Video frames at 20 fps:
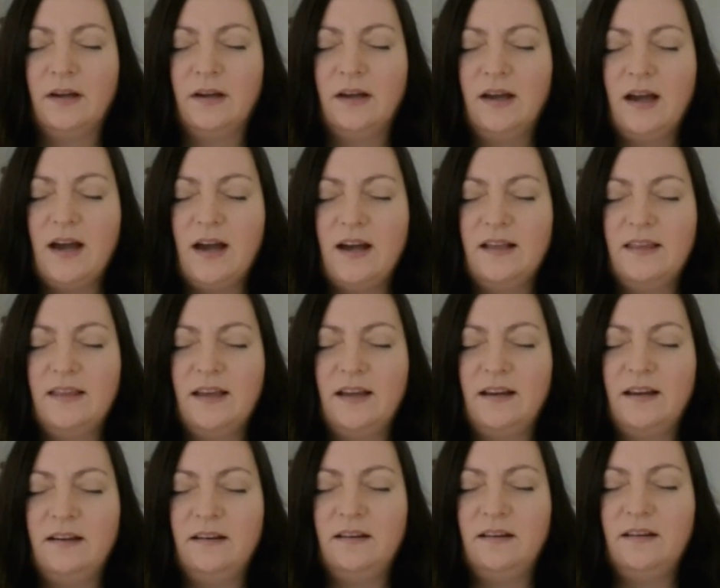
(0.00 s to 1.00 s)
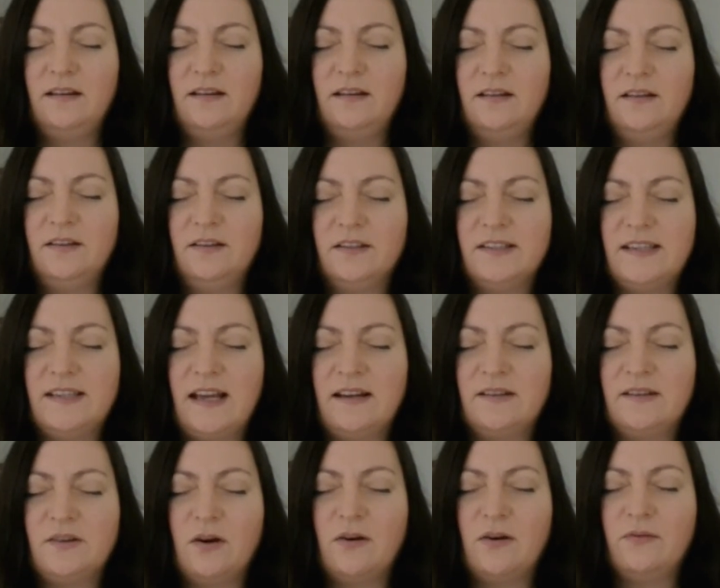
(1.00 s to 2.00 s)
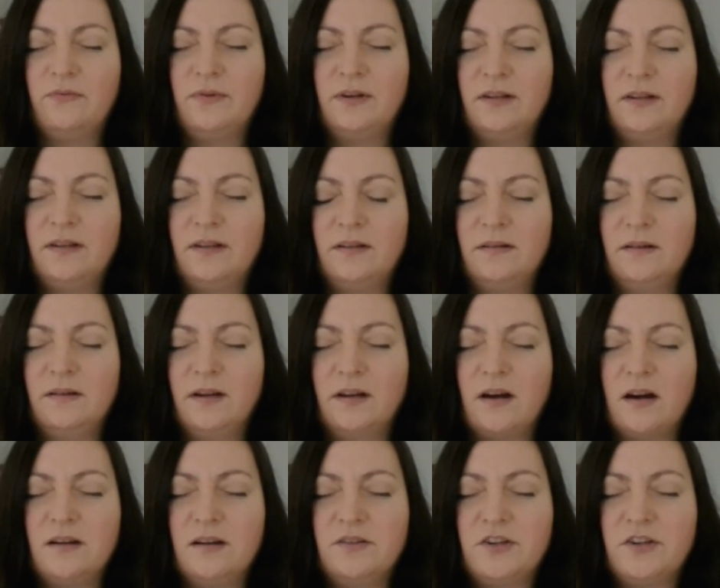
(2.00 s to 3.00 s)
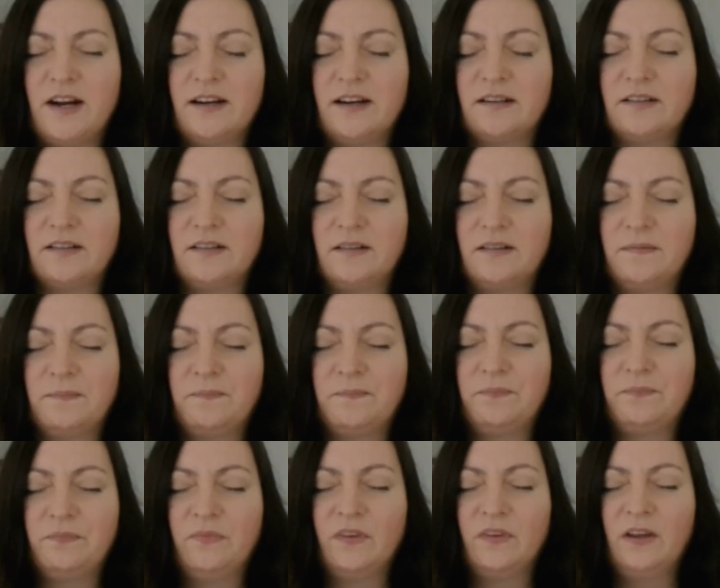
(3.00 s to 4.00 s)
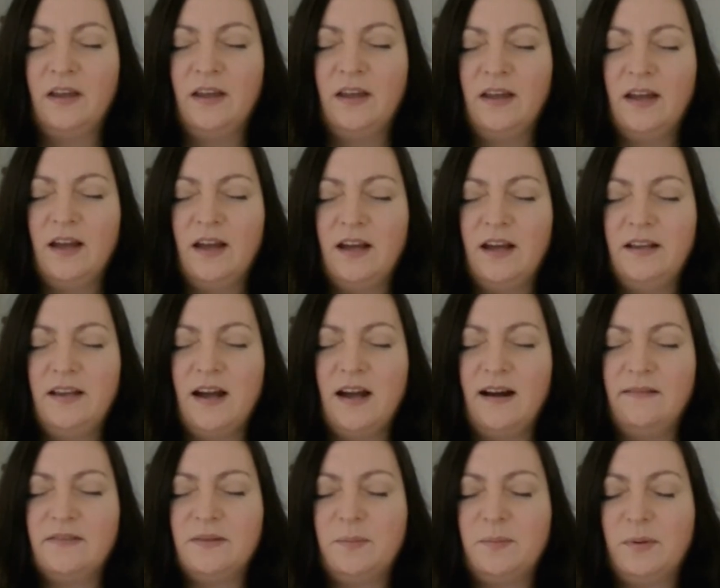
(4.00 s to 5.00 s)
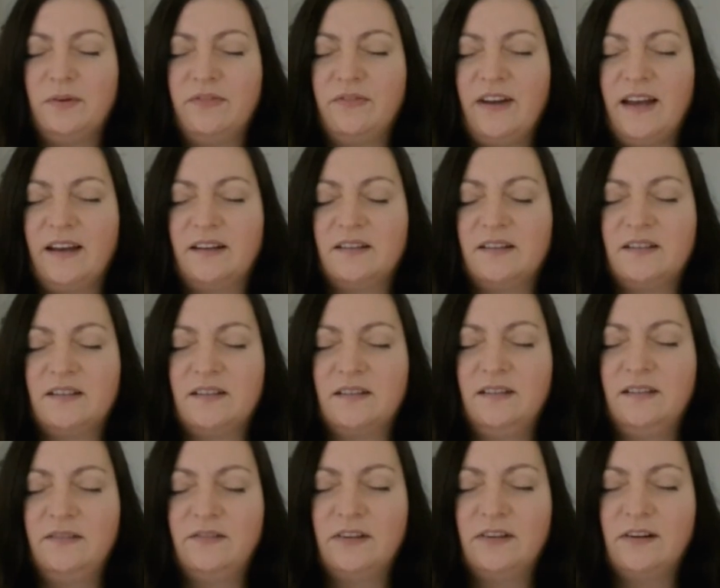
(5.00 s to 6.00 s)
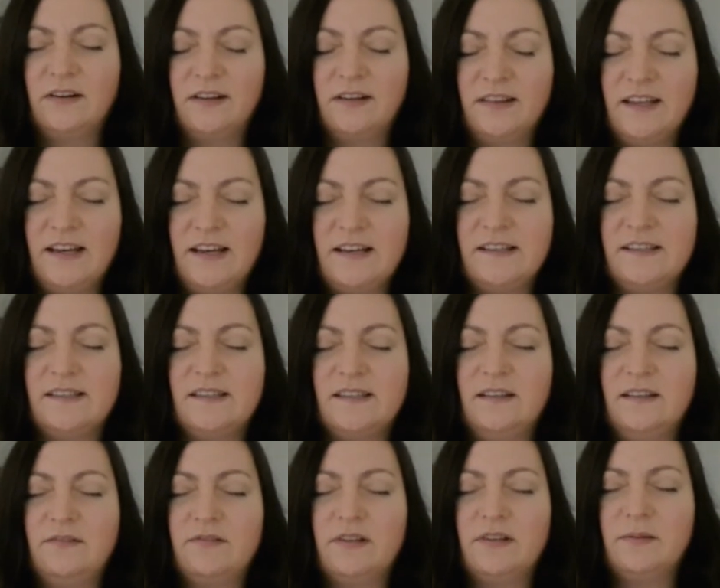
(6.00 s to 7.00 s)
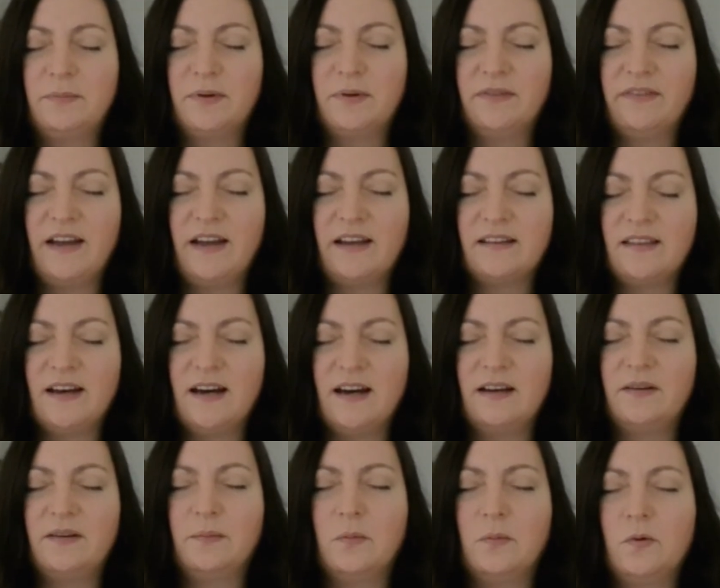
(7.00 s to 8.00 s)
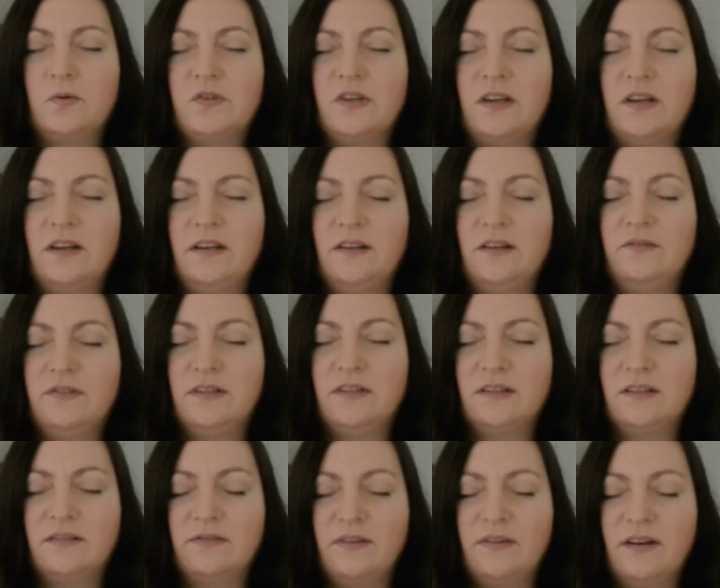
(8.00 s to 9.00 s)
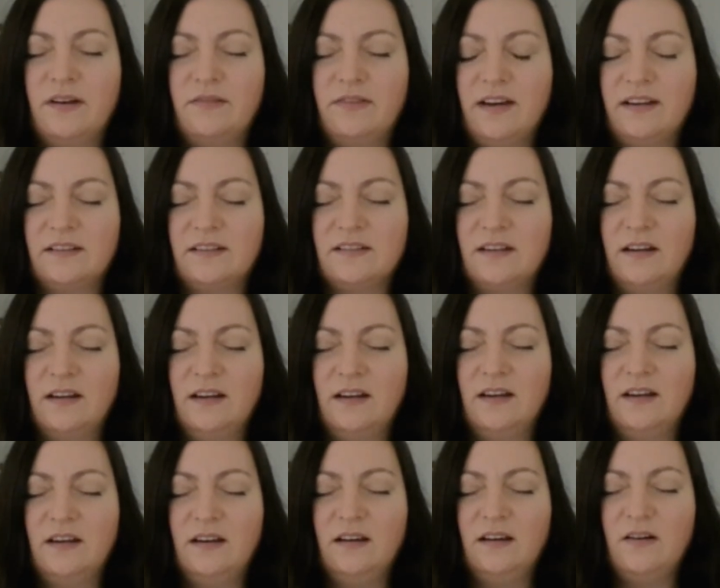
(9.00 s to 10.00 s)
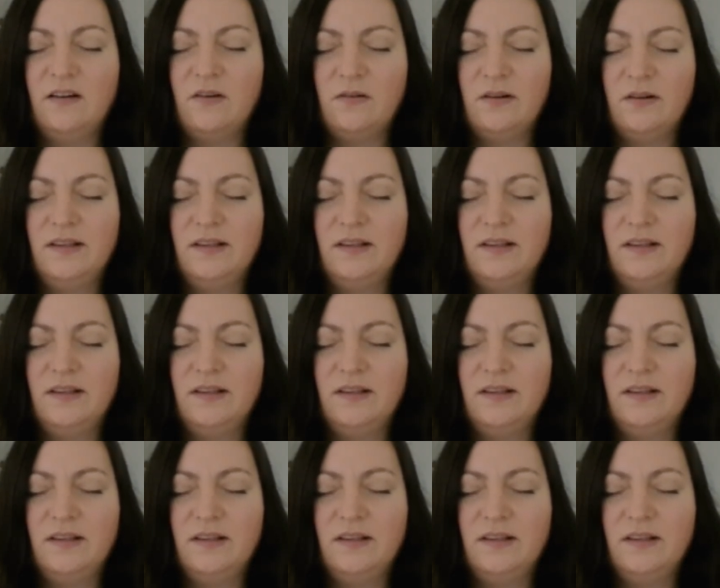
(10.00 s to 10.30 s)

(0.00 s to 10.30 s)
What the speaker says: And then you're sent off with a contract, and you have to learn this, you have to perfect that emotion, you have to affect all these